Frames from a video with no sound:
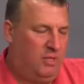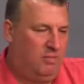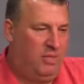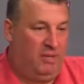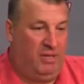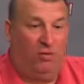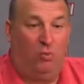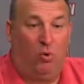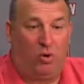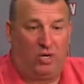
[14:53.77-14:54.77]
maybe even
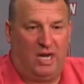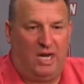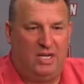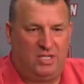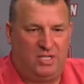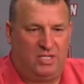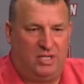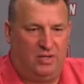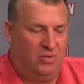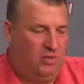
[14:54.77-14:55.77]
more guys that
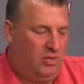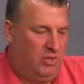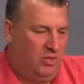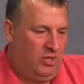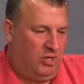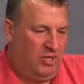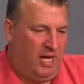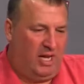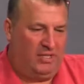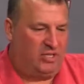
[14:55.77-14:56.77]

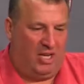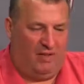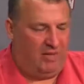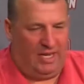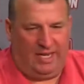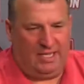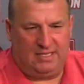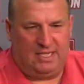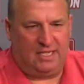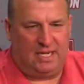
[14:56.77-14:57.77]
not significant guys,
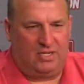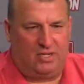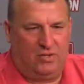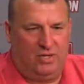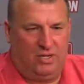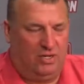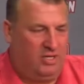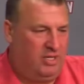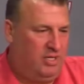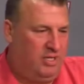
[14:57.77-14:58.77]
not guys that are in
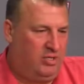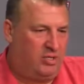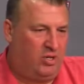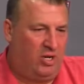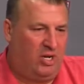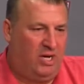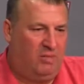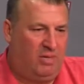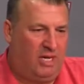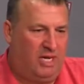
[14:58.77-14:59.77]
the starting
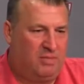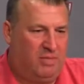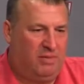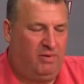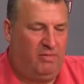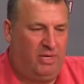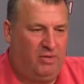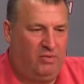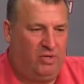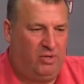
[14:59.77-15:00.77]
lineup, but guys that maybe have
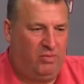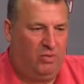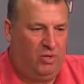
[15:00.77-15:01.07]
been